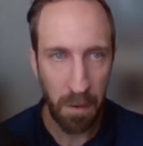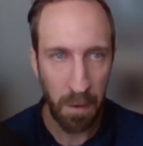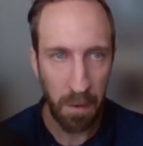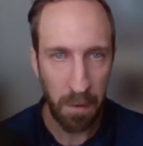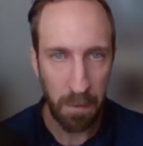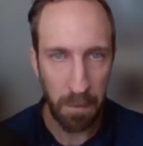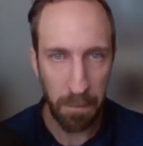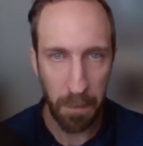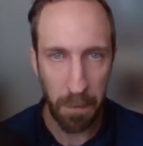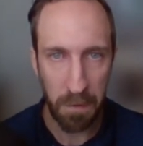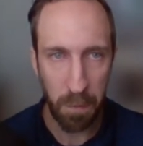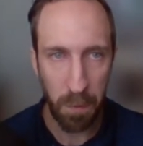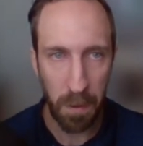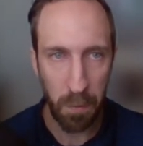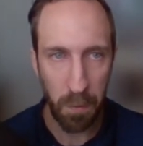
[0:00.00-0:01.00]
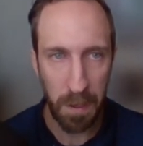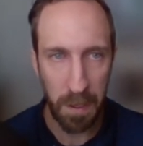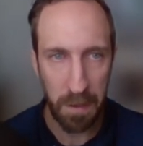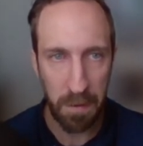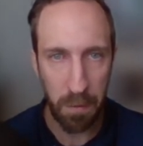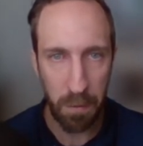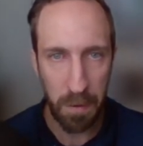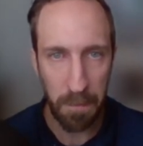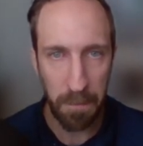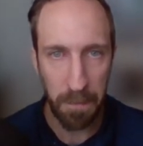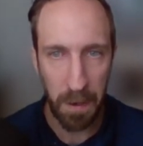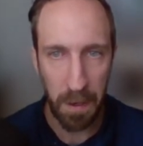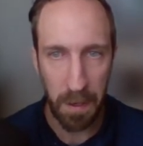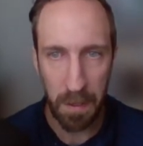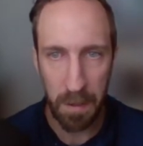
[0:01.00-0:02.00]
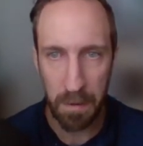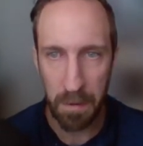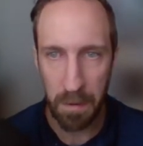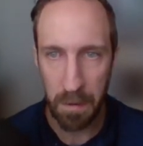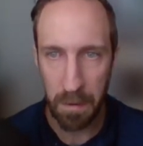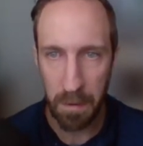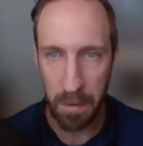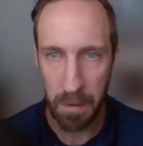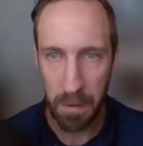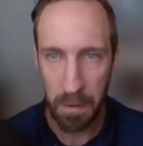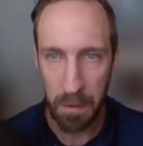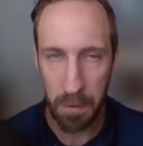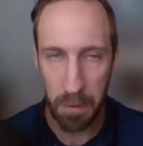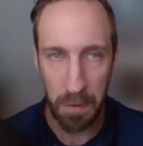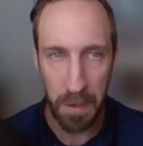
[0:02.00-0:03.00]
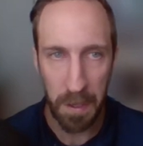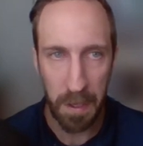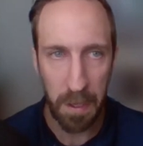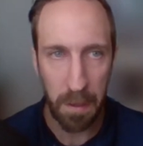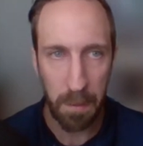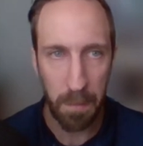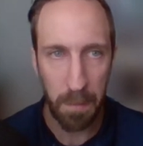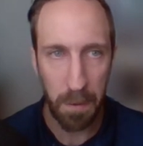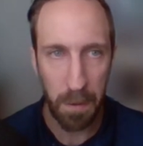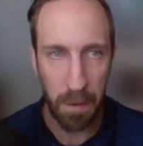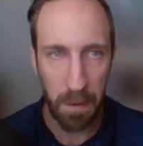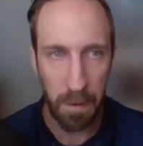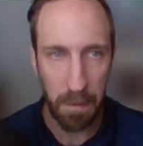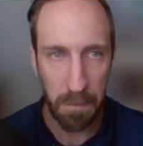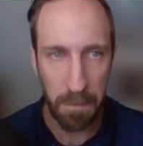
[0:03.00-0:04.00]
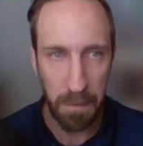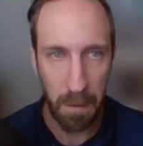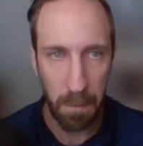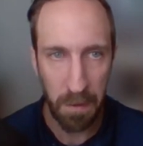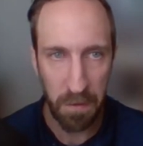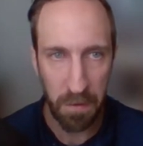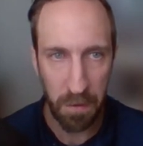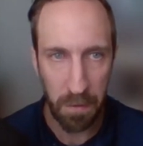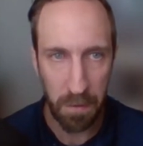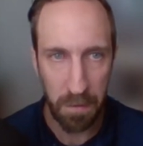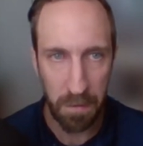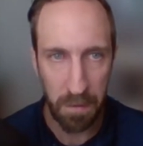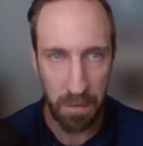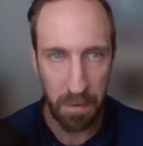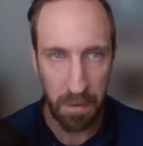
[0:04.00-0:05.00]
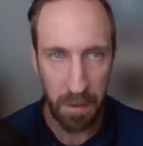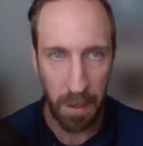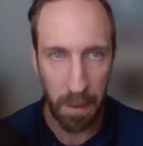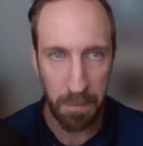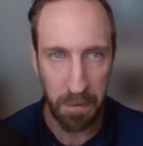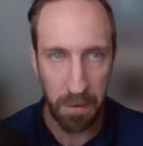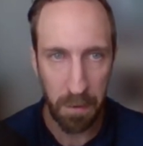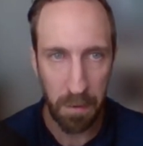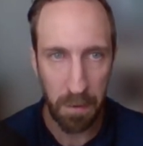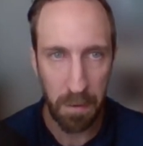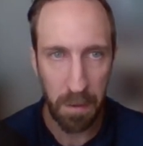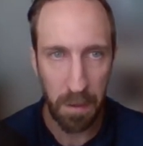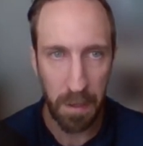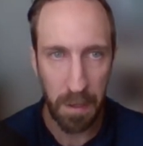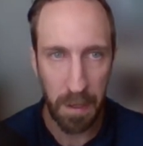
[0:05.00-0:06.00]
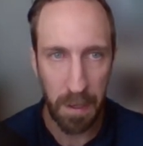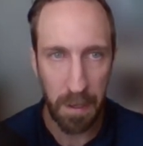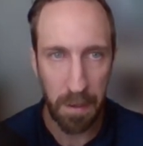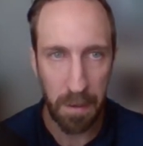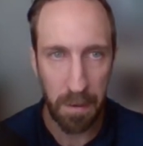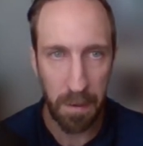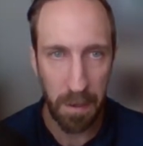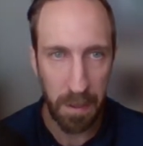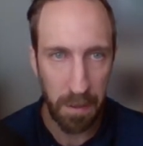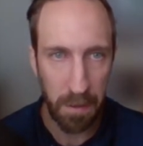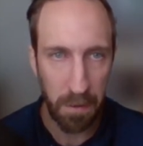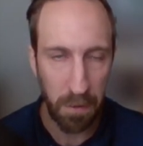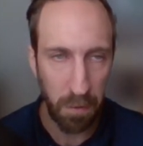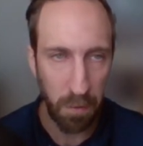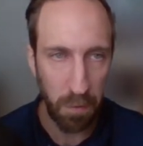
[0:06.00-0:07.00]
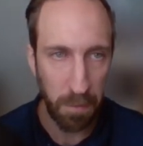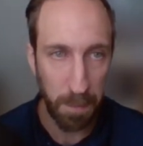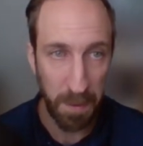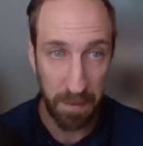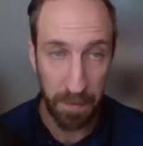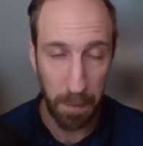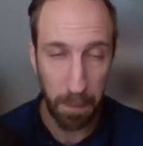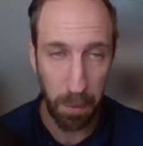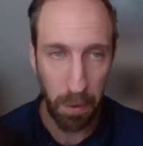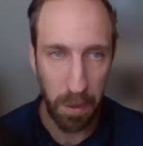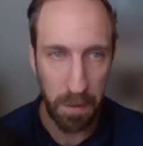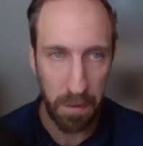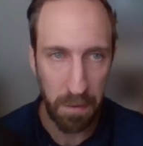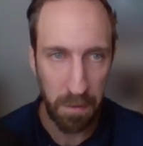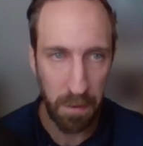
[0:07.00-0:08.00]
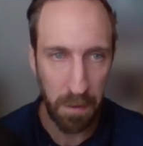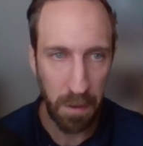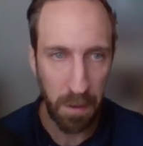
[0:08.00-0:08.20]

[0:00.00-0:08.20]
The first one will let you define the name of images captured and linked to specific points.